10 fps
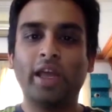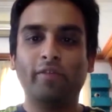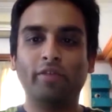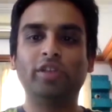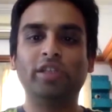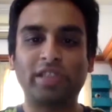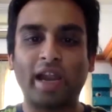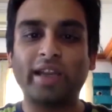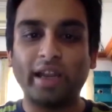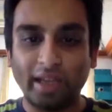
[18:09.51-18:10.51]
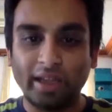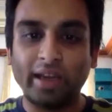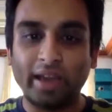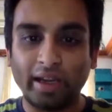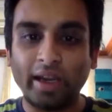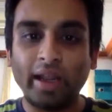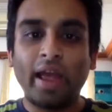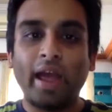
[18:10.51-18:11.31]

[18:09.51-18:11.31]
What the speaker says: which will start getting created.